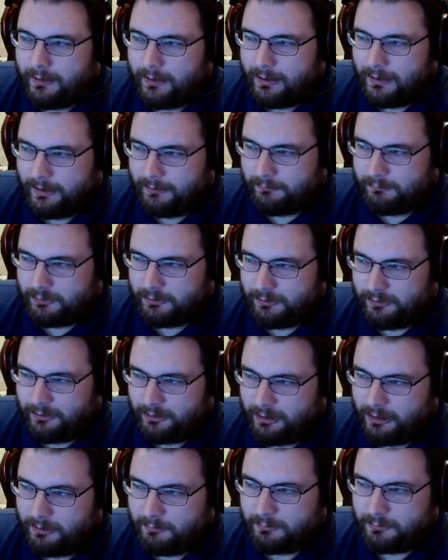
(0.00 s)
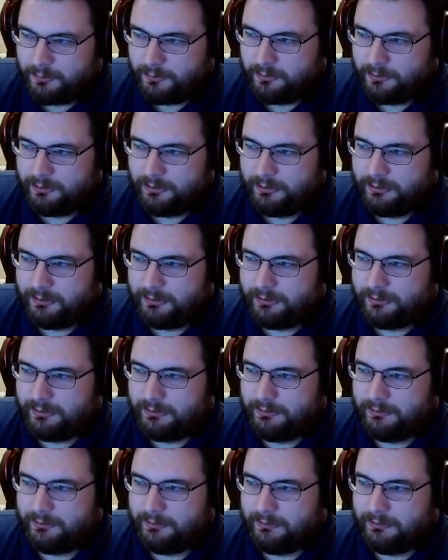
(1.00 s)
I'm sure the numbers
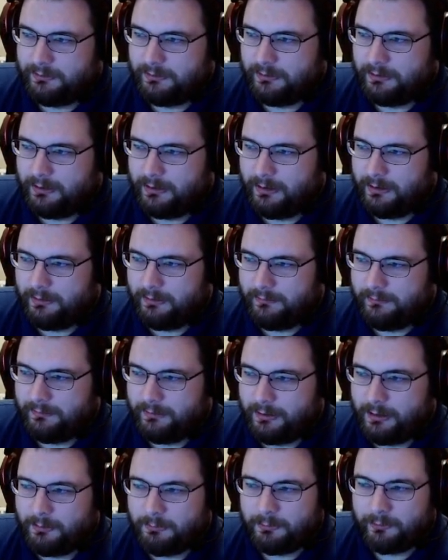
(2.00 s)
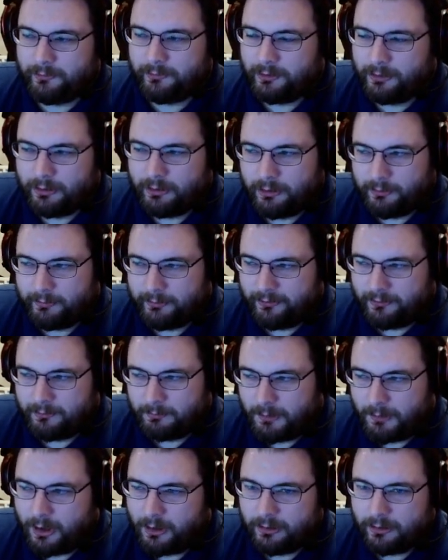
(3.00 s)
are a little bit
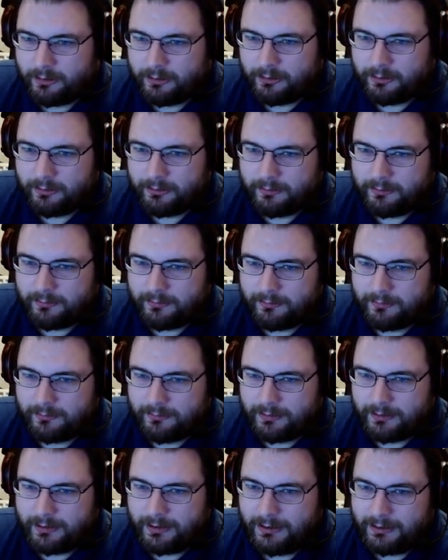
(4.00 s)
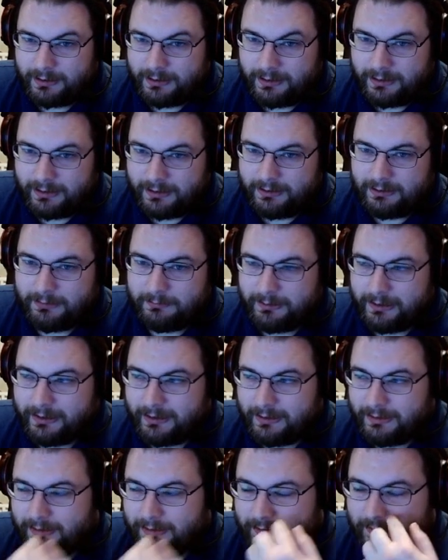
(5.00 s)
smaller than they need to
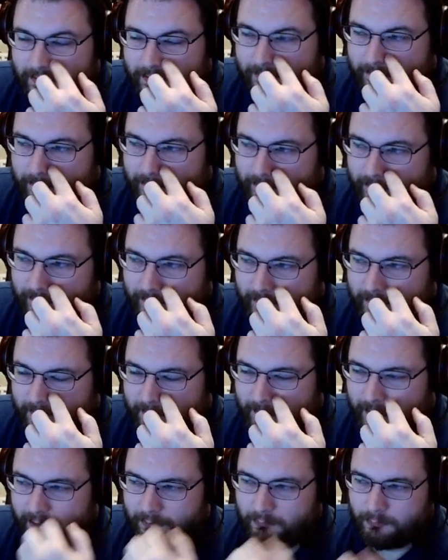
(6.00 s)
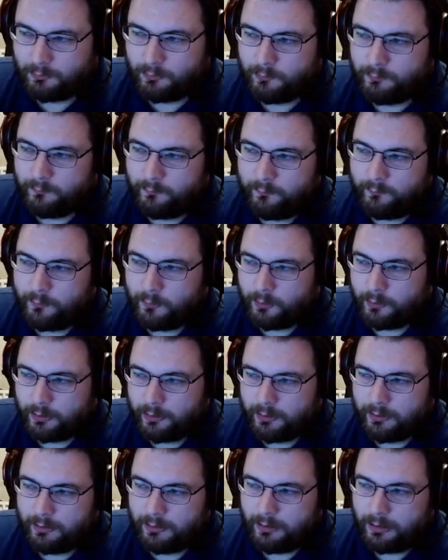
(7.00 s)
be to make room
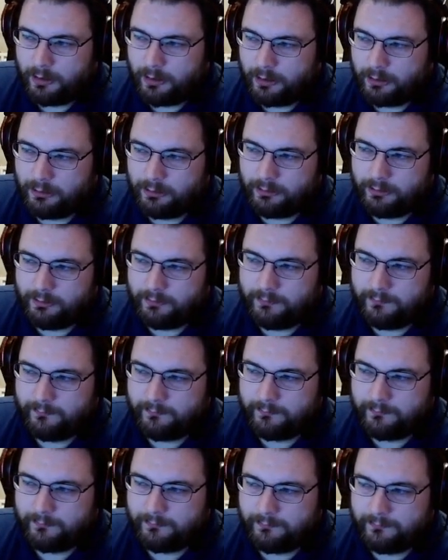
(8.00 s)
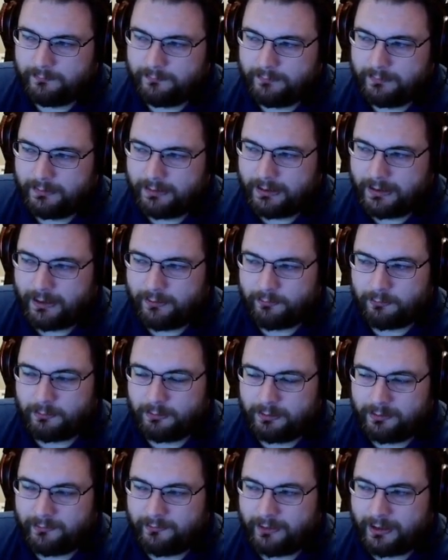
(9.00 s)
for all of the extra
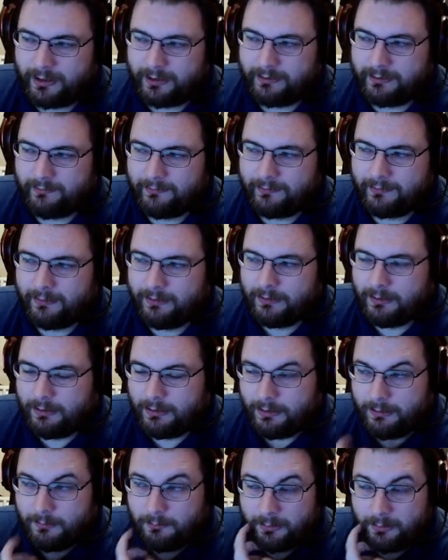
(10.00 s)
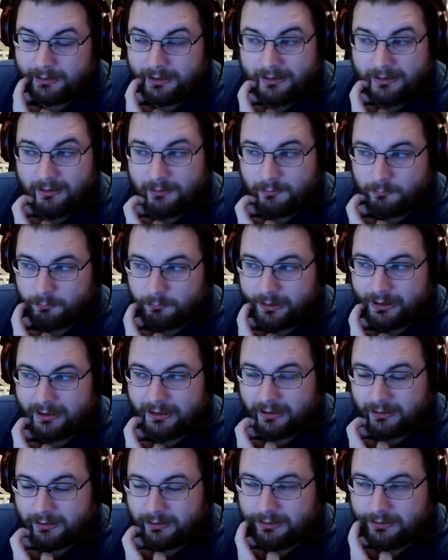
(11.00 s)
designs, but they look
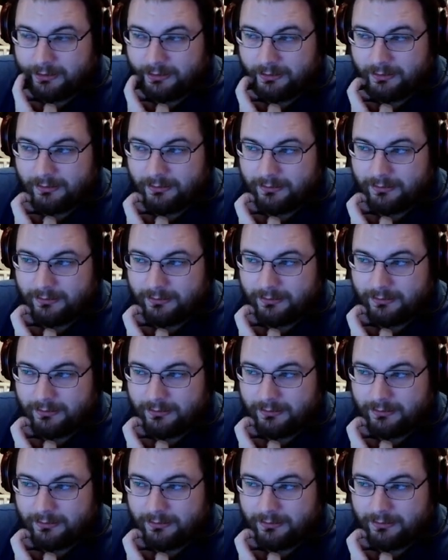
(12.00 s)
really good,